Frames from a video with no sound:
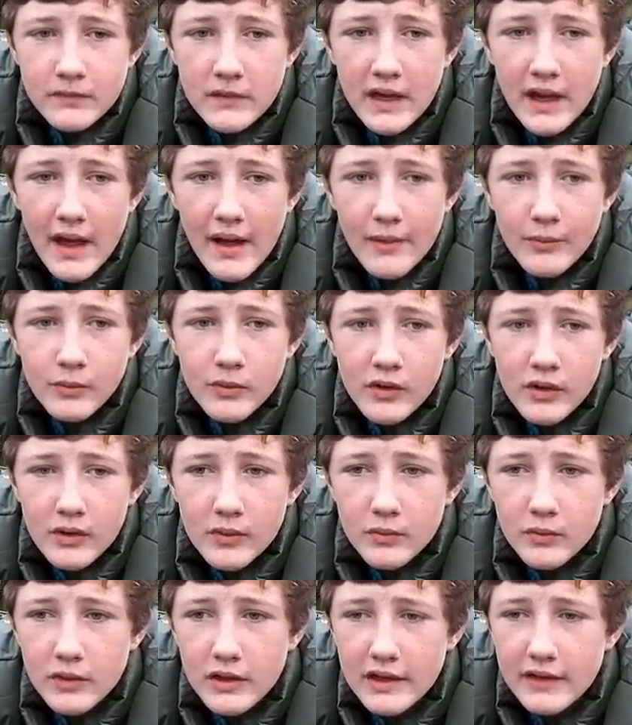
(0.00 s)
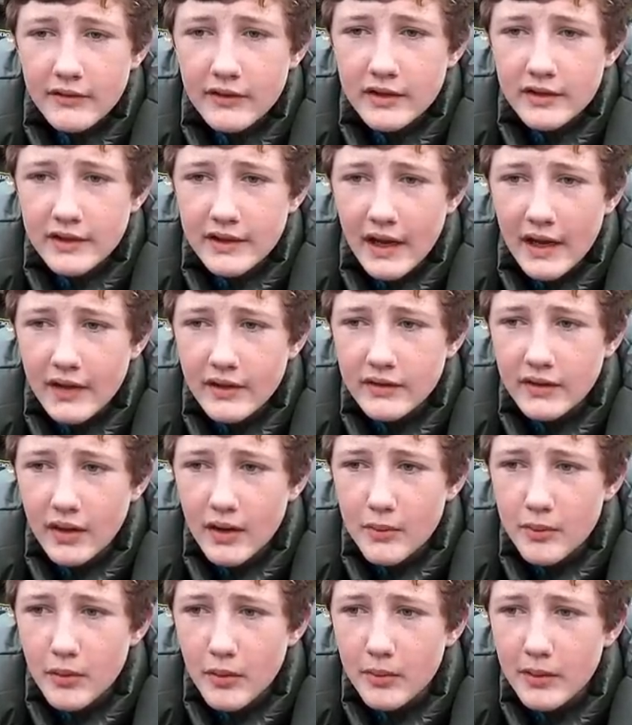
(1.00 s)
yeah, we're leaving today, so
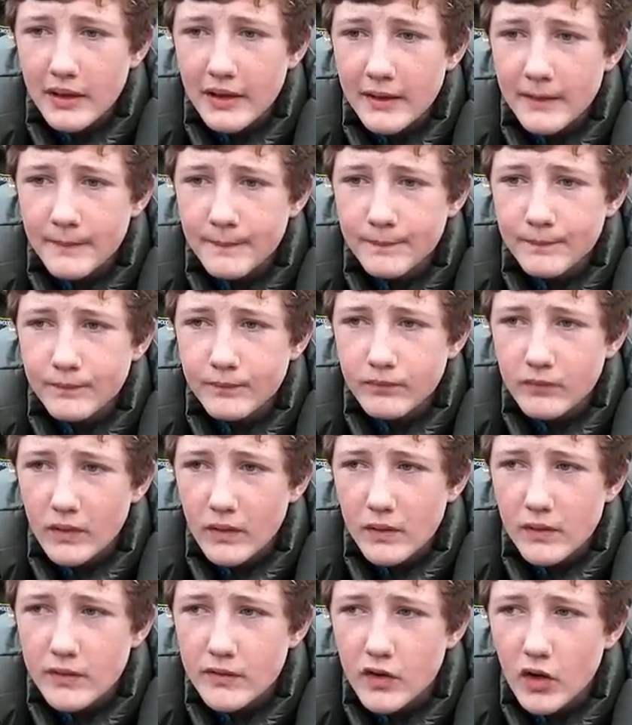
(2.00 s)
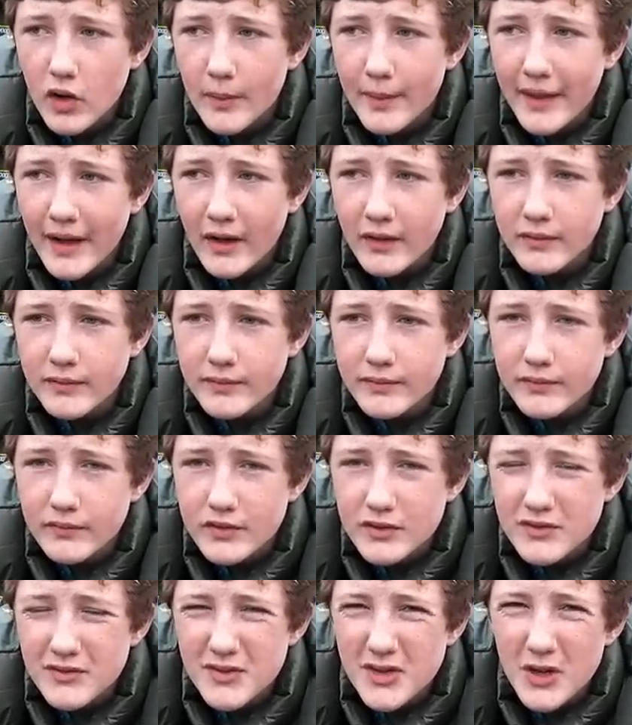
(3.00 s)
probably we've got about
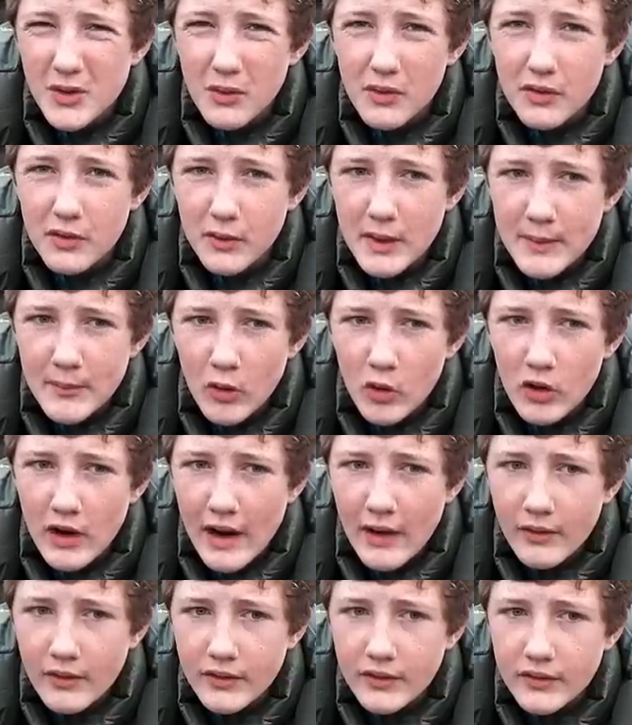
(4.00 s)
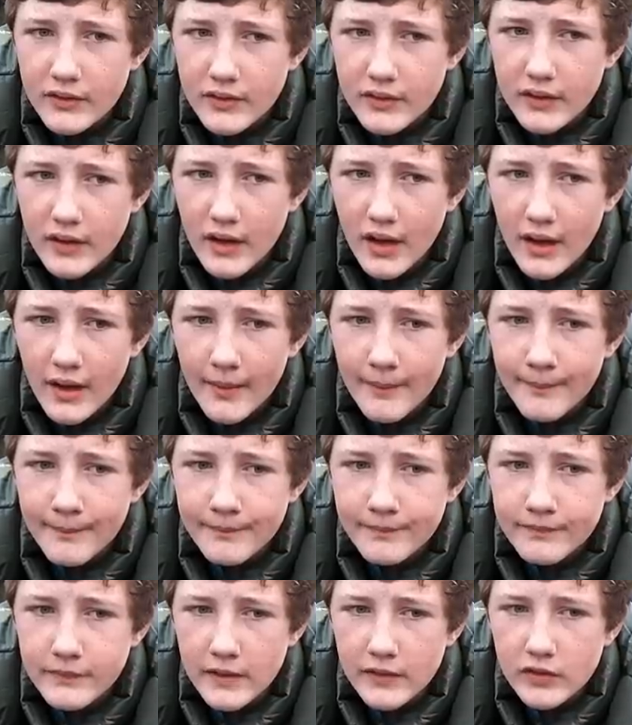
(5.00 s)
2 or 3 more hours
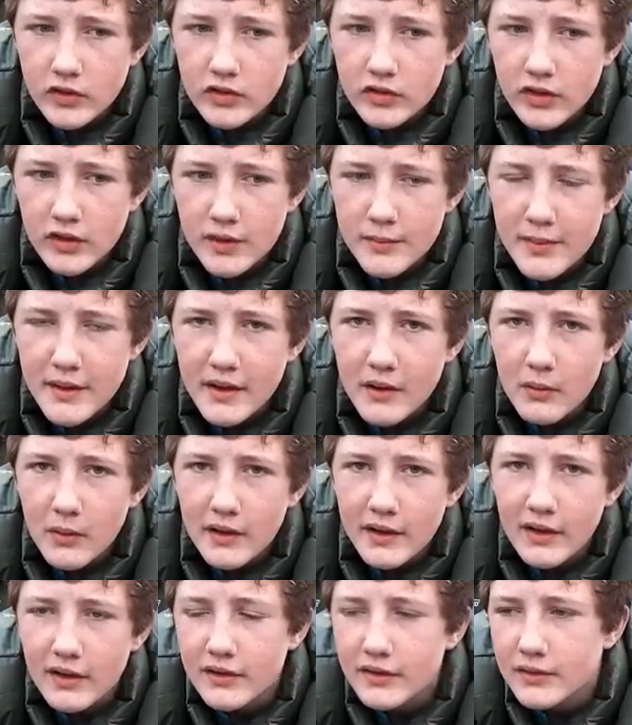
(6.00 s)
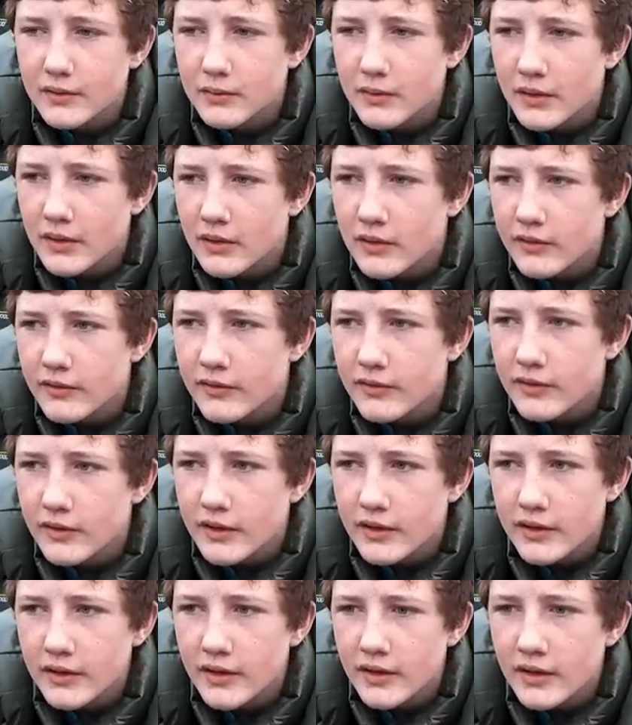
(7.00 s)
of just trying to pick one last one off,
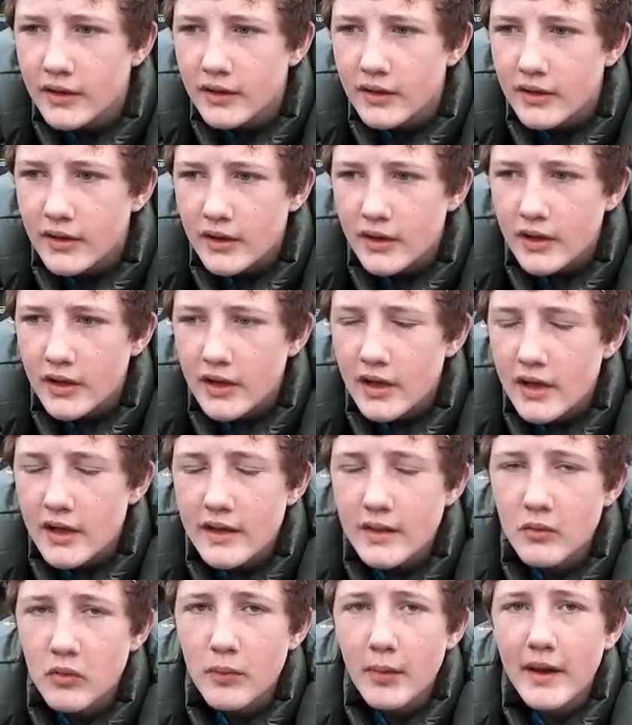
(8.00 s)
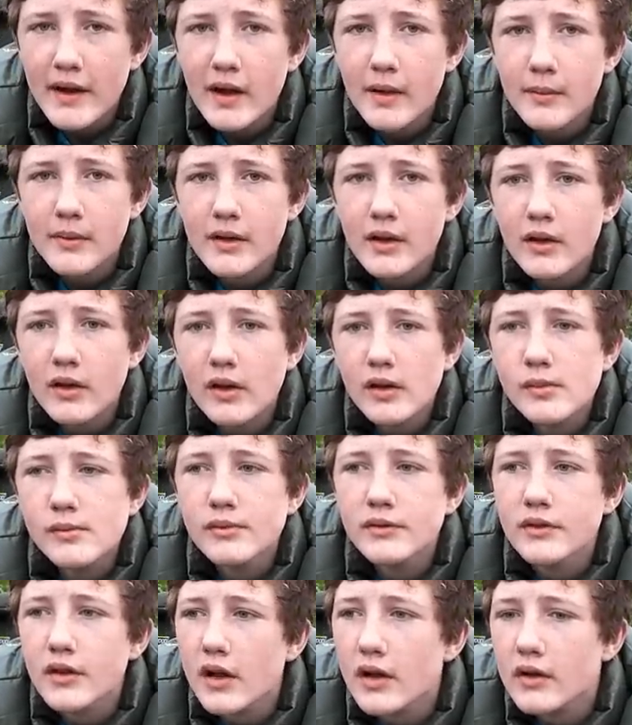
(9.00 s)
and then we'll pack up and go home.
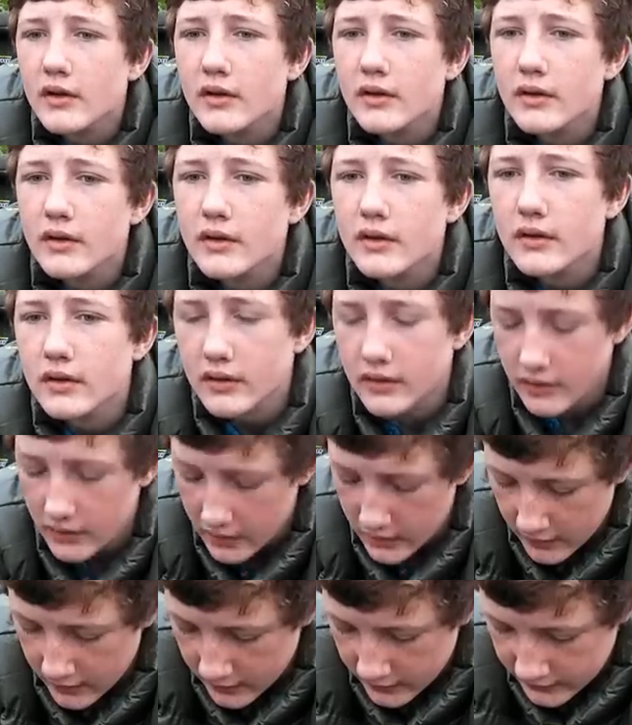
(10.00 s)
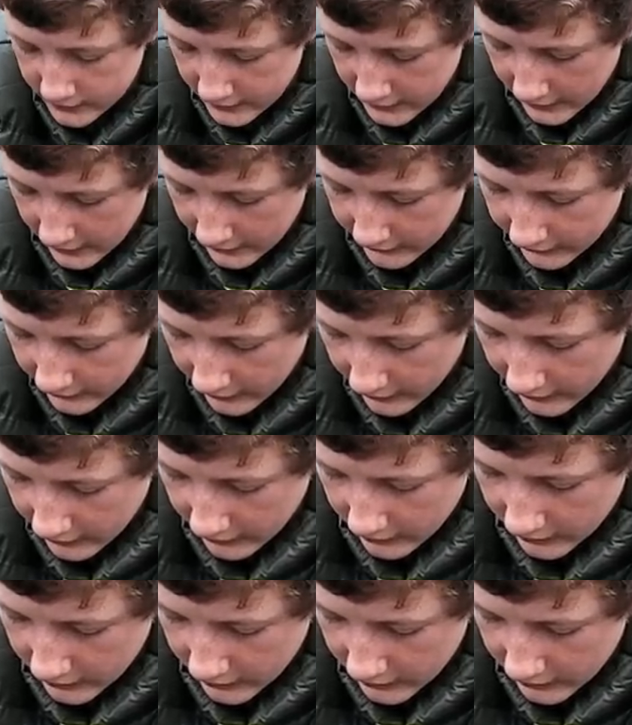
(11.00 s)
So yeah, see you later.